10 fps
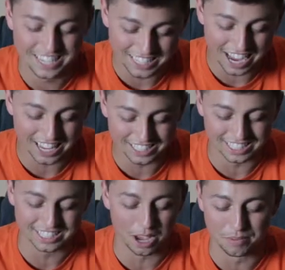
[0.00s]
Yes,
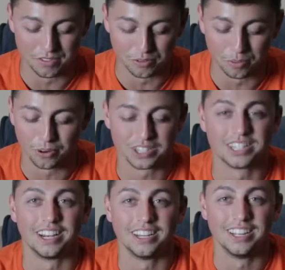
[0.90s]
this got me even more
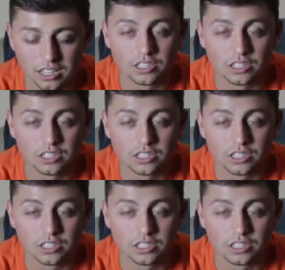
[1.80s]
excited.